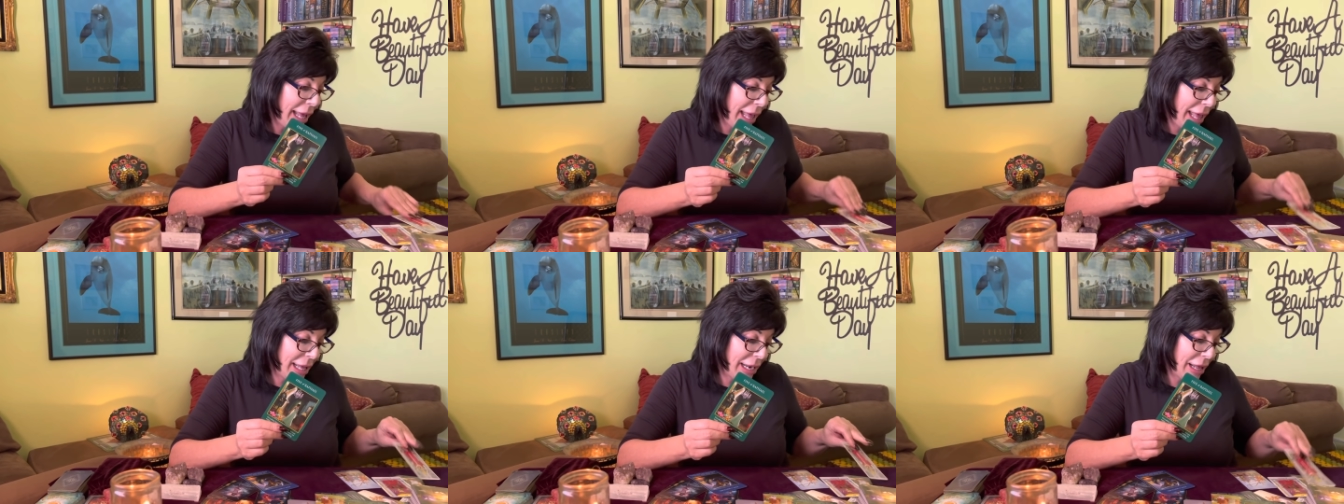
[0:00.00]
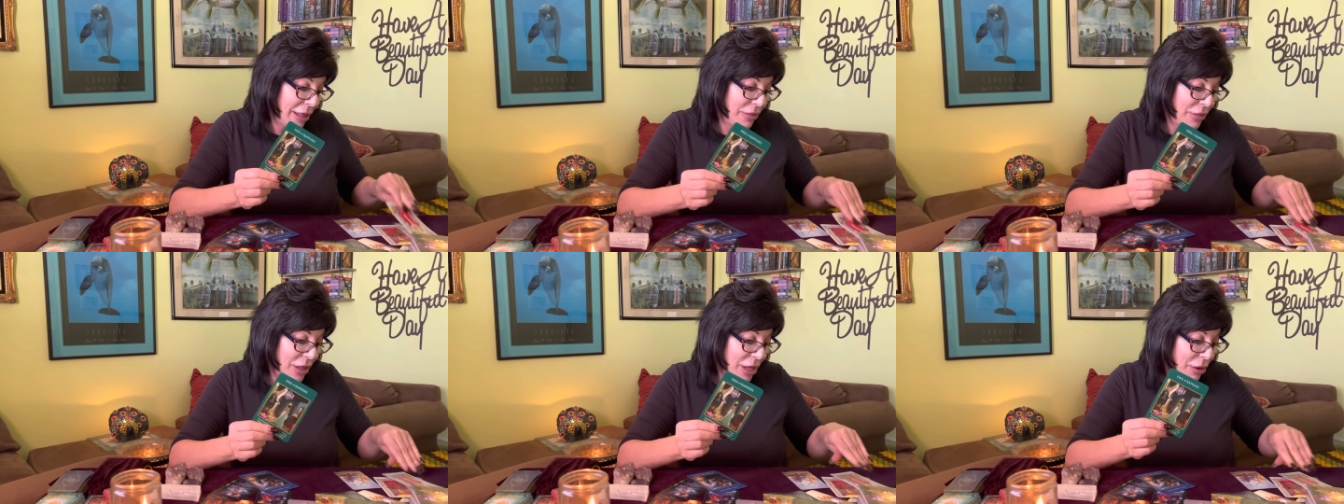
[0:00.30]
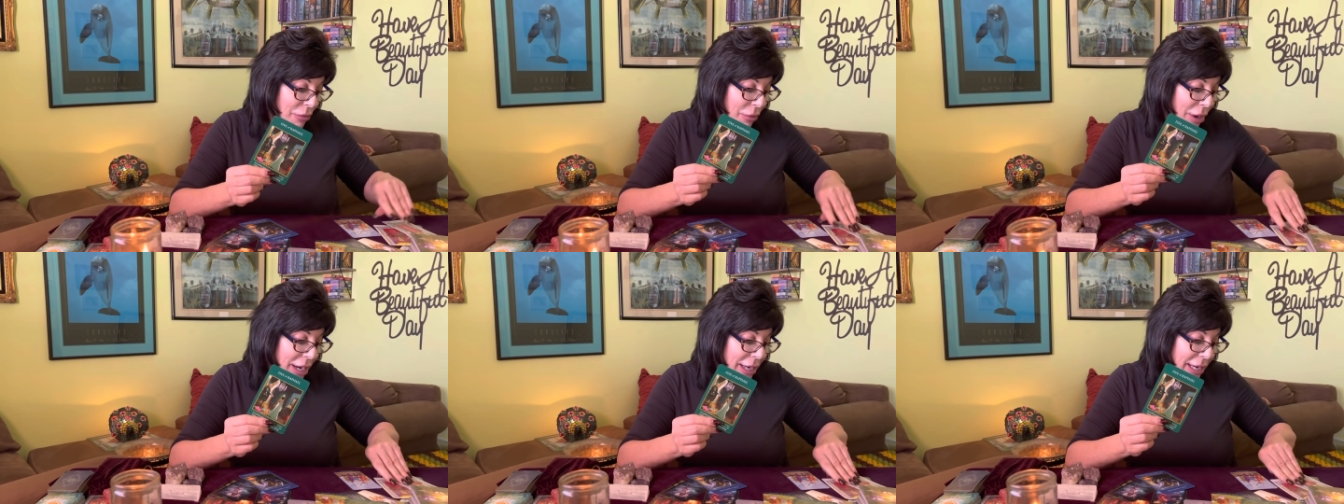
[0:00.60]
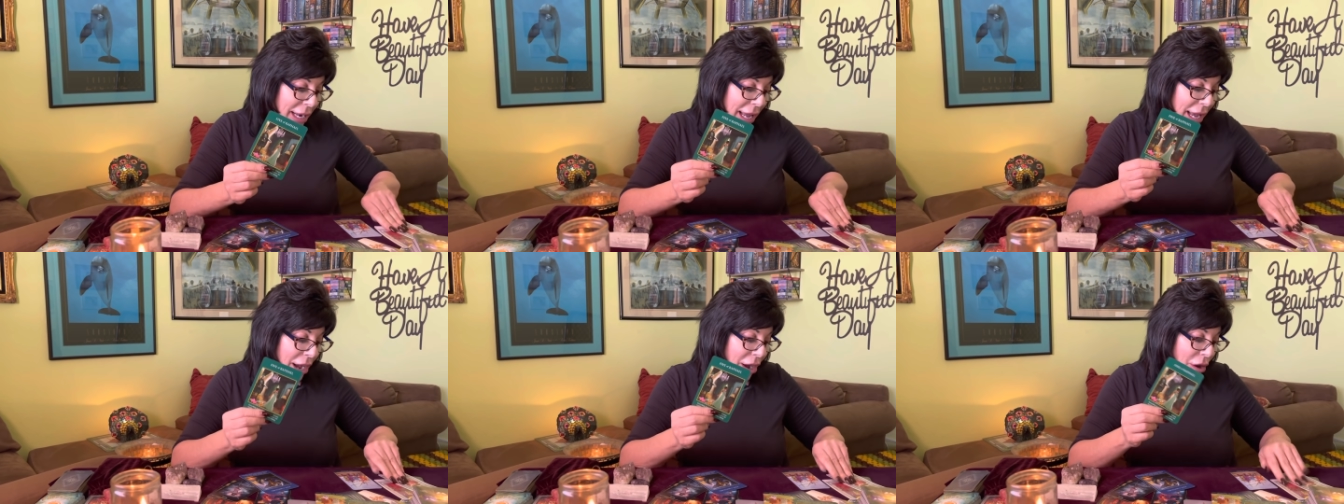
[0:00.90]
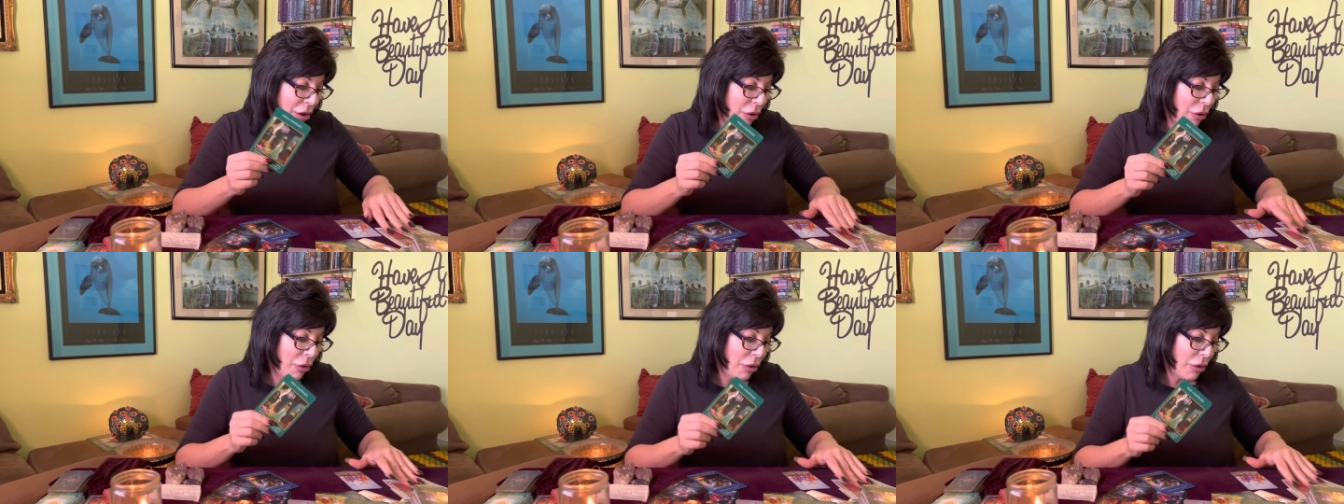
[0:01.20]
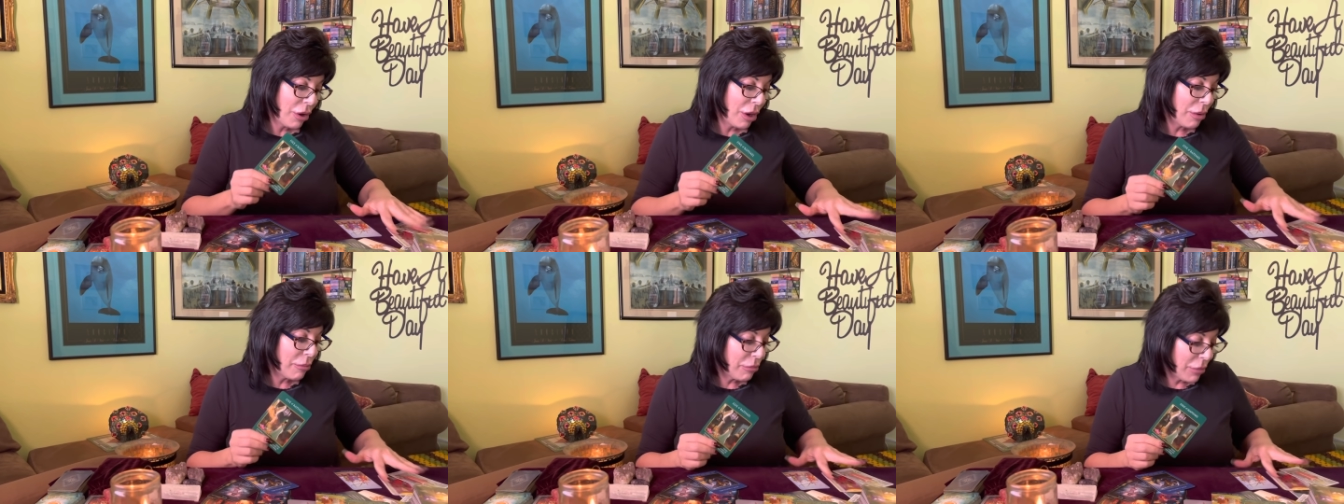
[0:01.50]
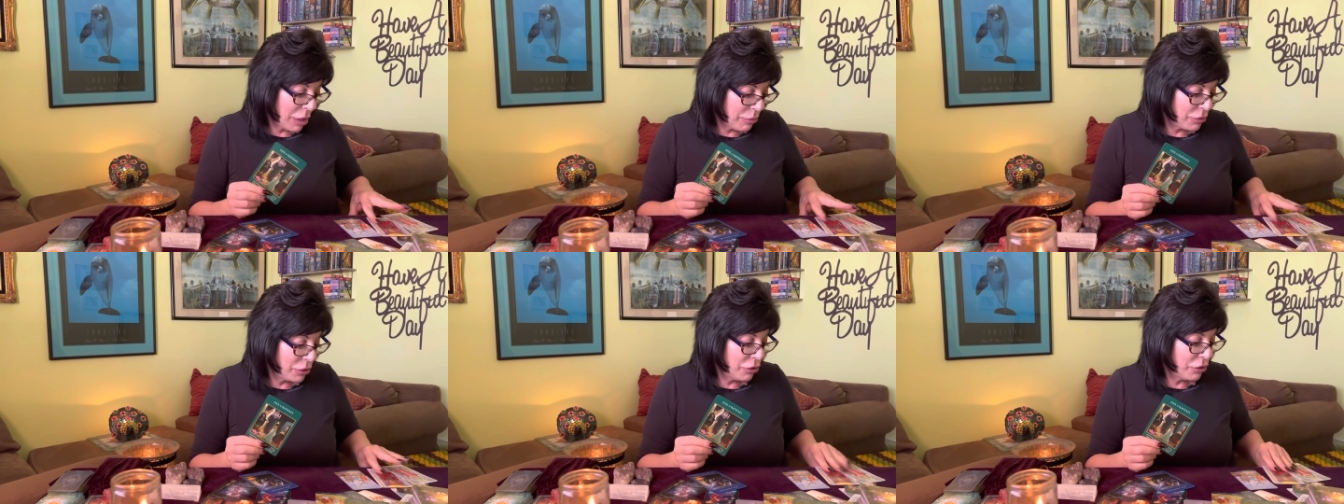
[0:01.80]
And I think right now,
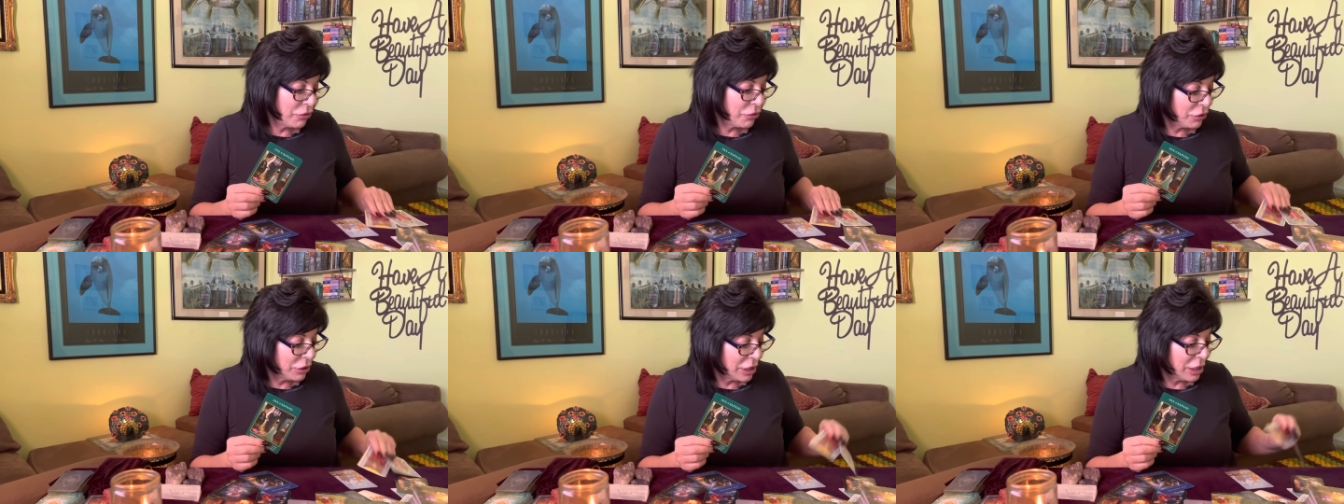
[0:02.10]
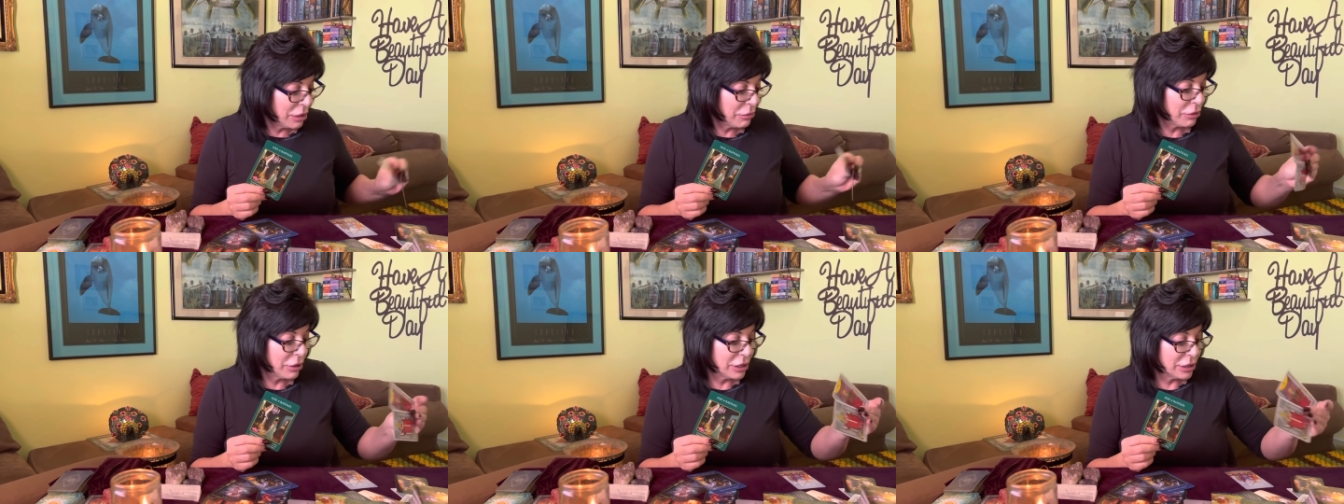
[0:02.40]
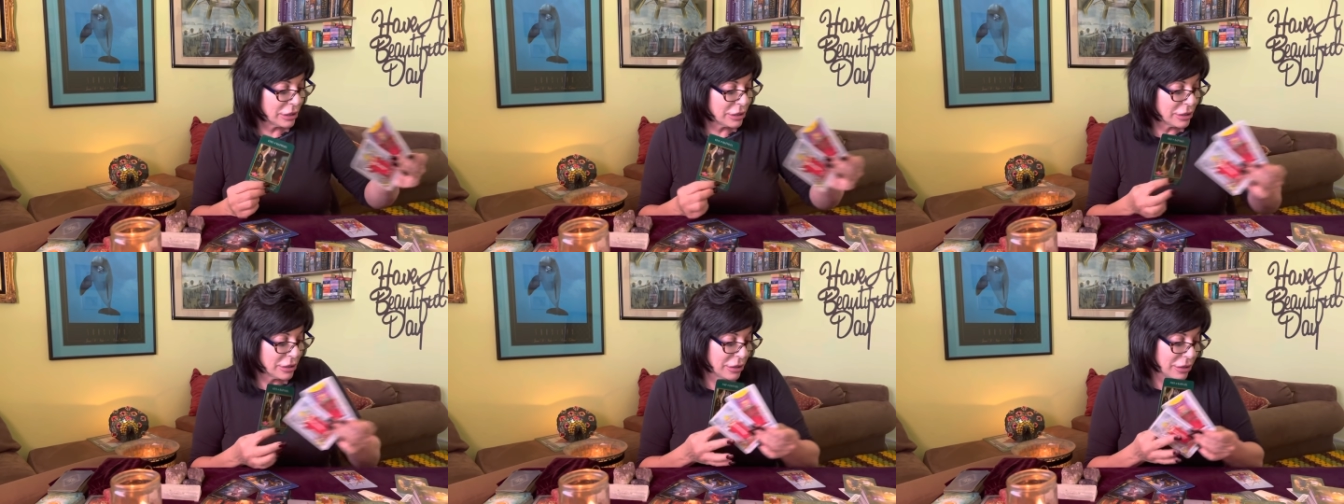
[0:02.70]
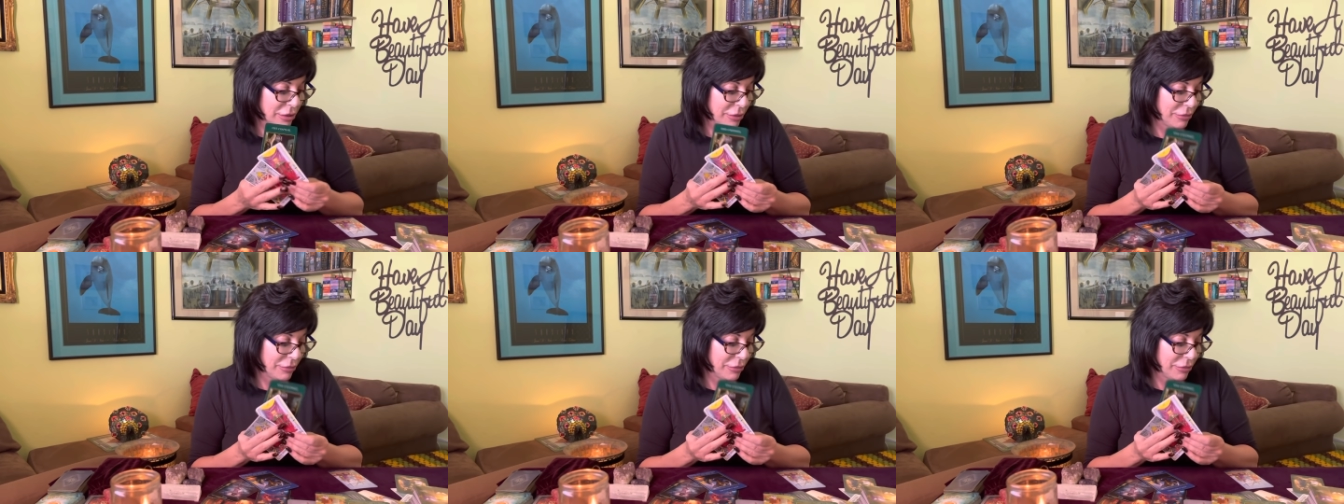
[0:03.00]
my beautiful Libras